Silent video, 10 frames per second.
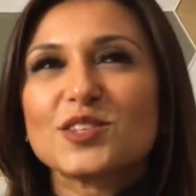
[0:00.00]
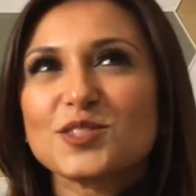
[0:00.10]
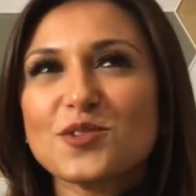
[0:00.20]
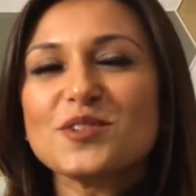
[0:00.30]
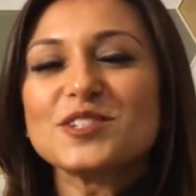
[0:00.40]

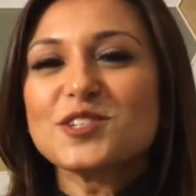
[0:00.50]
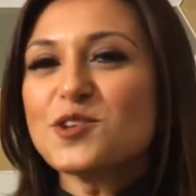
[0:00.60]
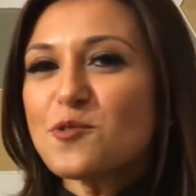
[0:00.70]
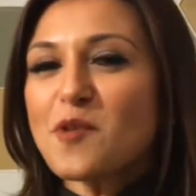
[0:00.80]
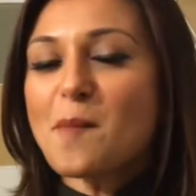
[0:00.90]
So, do
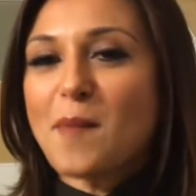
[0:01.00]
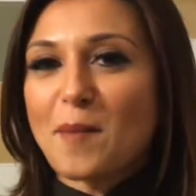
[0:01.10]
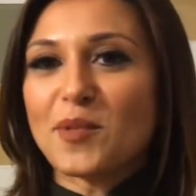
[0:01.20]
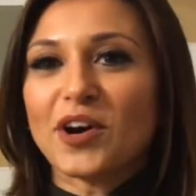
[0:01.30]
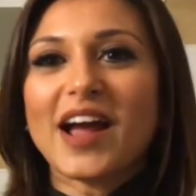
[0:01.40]
you
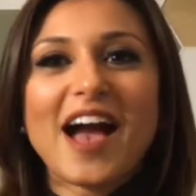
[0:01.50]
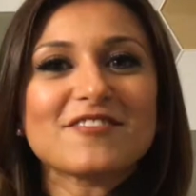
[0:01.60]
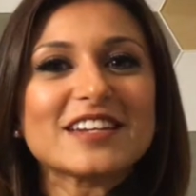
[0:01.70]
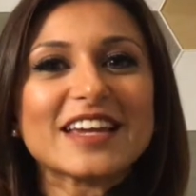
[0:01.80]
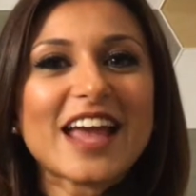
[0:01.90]
remember
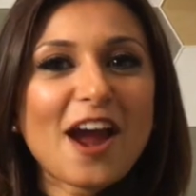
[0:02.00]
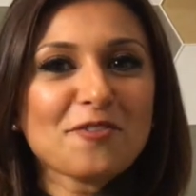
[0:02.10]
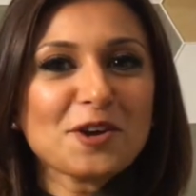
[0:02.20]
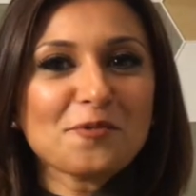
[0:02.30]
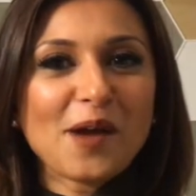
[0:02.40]
having to
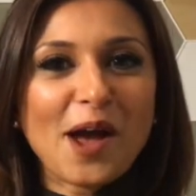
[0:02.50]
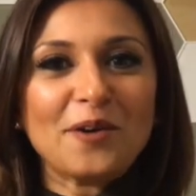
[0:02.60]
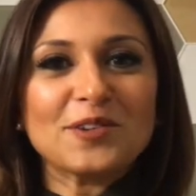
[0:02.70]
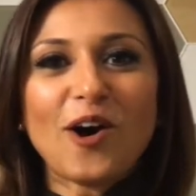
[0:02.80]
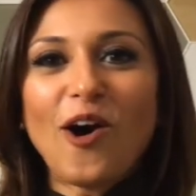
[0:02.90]
carry
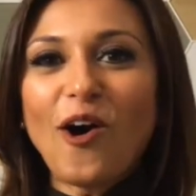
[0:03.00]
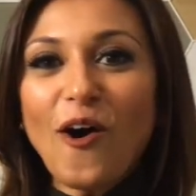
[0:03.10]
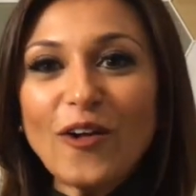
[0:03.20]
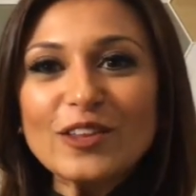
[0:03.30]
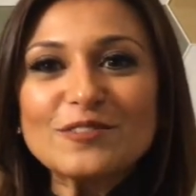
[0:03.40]
around
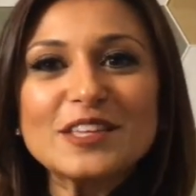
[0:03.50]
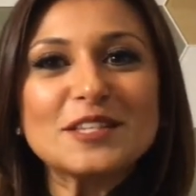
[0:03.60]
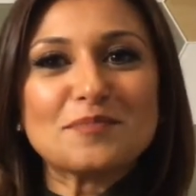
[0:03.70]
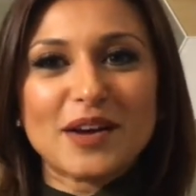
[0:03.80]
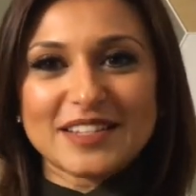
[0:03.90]
all of
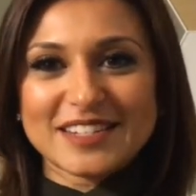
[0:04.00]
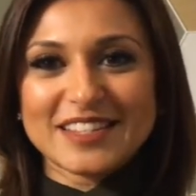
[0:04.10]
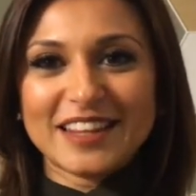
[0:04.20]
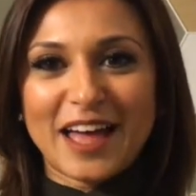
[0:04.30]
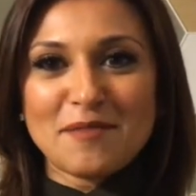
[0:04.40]
these books
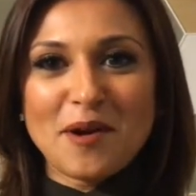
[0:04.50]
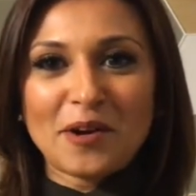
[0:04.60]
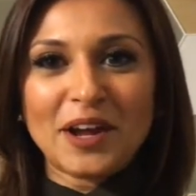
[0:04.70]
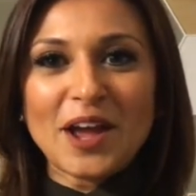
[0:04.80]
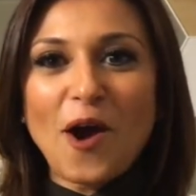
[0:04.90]
to the
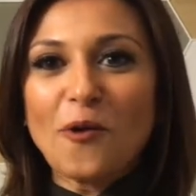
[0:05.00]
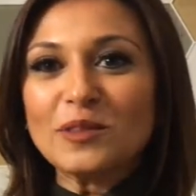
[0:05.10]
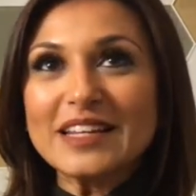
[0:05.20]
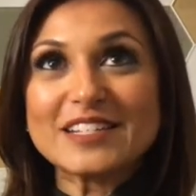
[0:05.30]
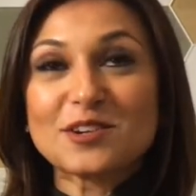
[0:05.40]
library
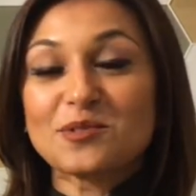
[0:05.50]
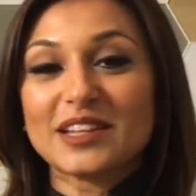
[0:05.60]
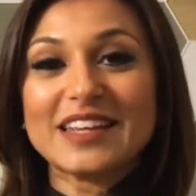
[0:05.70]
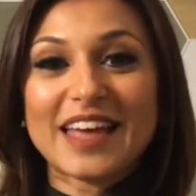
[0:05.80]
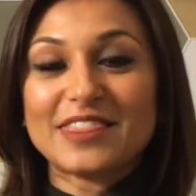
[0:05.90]
only to
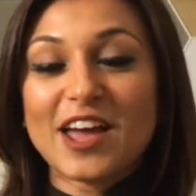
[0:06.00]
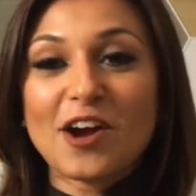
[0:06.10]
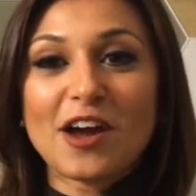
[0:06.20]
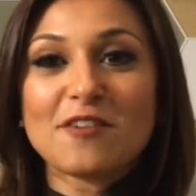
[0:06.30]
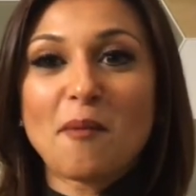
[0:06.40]
really get
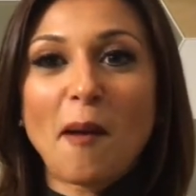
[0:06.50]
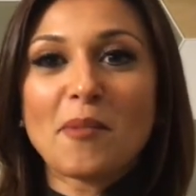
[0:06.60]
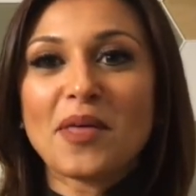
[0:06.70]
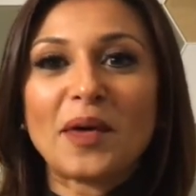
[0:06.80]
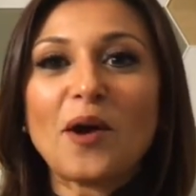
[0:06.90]
there and
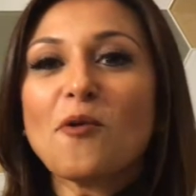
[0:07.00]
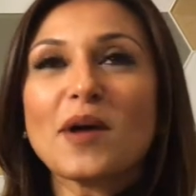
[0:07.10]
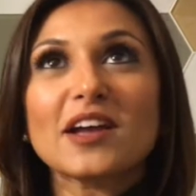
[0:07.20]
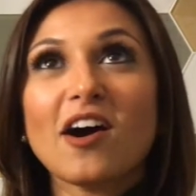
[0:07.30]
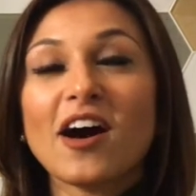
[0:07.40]
remember that, oh
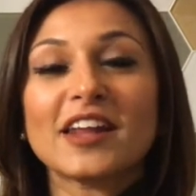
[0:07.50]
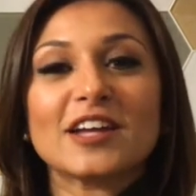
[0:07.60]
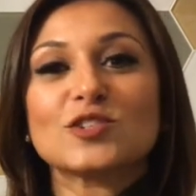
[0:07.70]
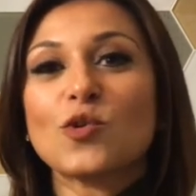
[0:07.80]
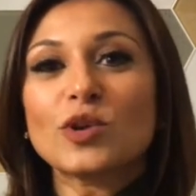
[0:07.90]
my God,
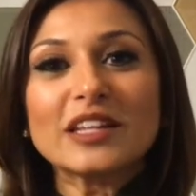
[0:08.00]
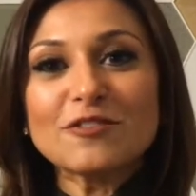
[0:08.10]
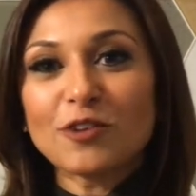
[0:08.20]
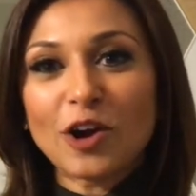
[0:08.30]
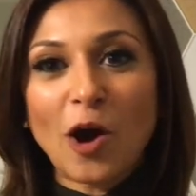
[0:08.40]
I
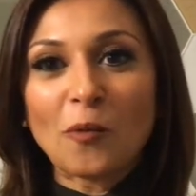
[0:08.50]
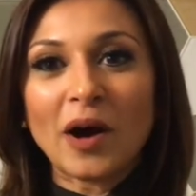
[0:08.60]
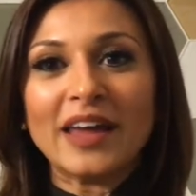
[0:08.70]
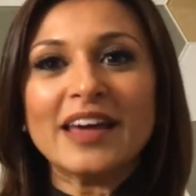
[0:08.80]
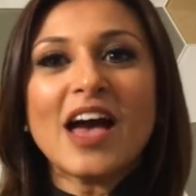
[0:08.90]
totally forgot
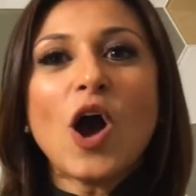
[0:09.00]
one?